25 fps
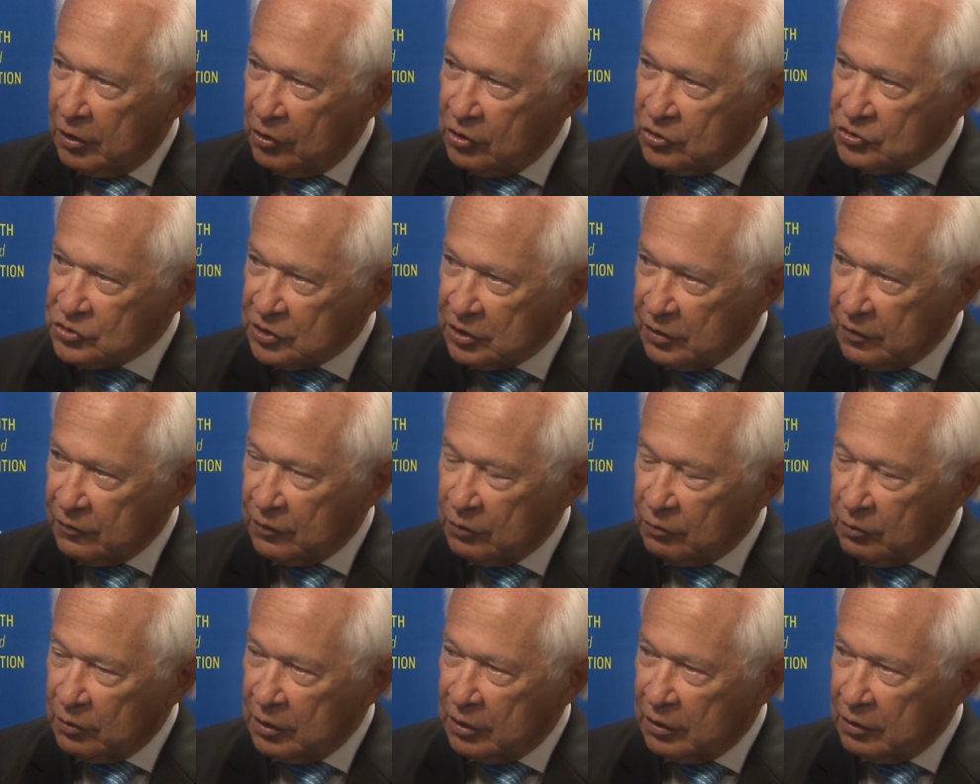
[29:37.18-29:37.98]
the closing
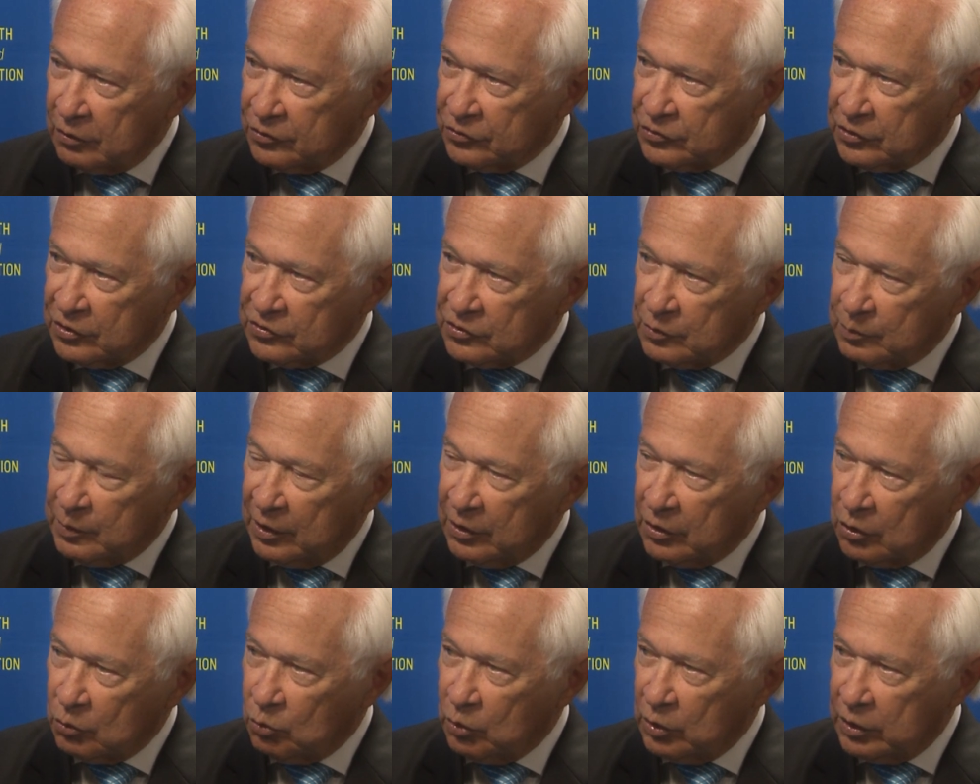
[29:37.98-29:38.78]
of the rolls, there's
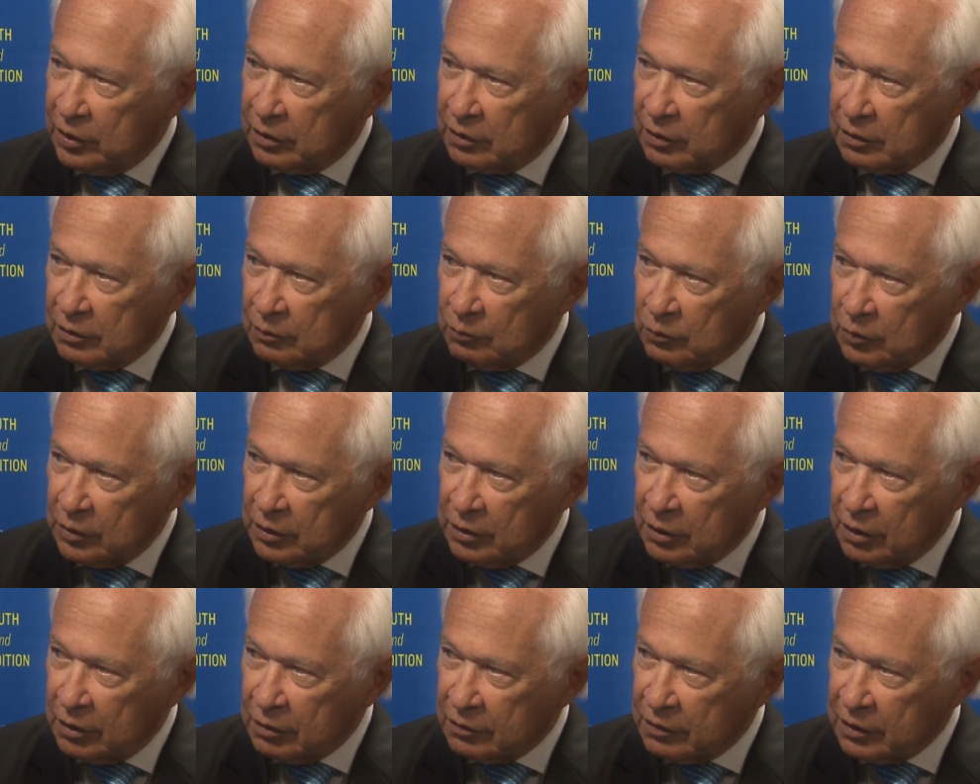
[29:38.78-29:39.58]
about a week, and
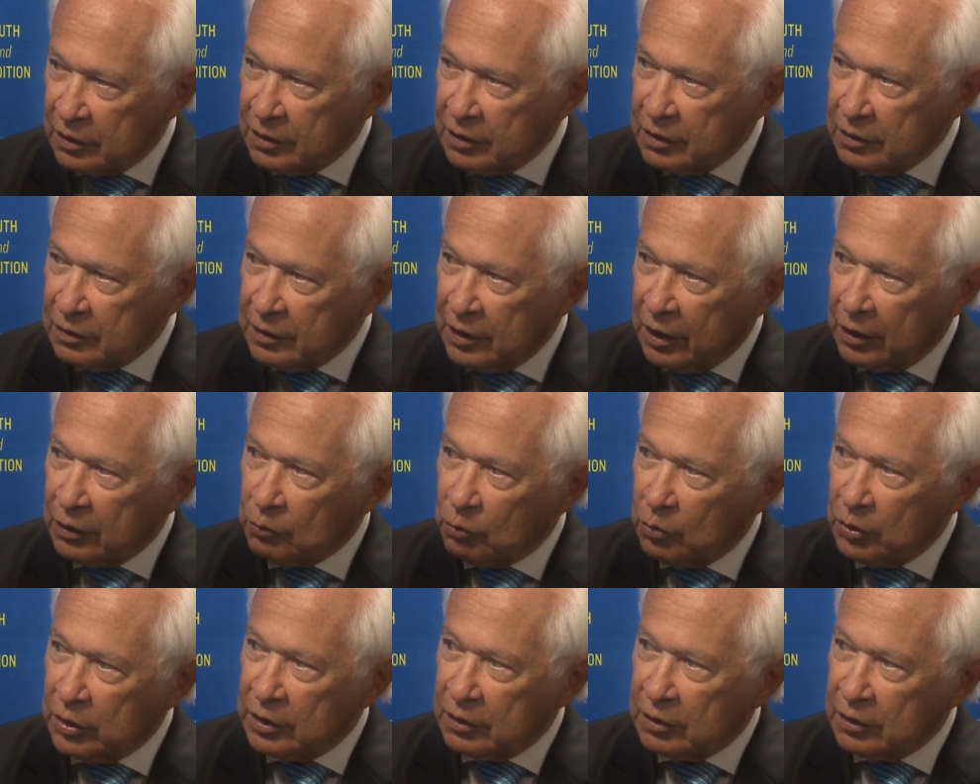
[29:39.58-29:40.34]
we know that in that